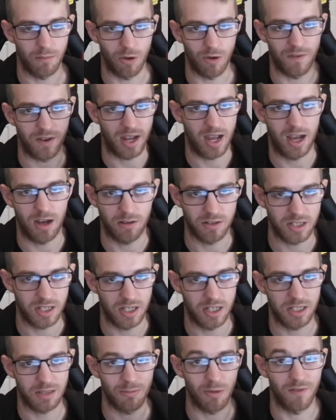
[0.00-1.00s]
moving
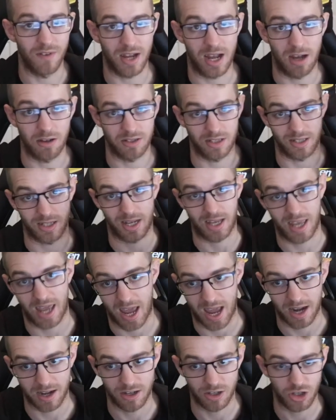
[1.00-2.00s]
houses
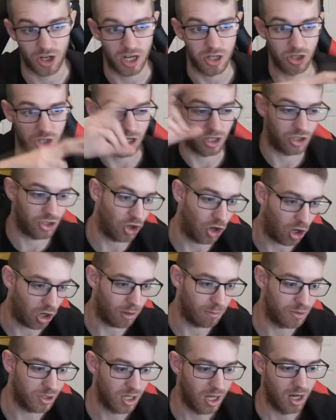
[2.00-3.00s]
again, changing
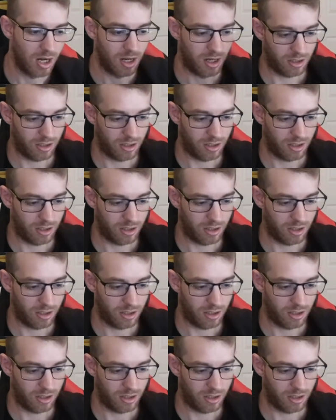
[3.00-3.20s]
jobs,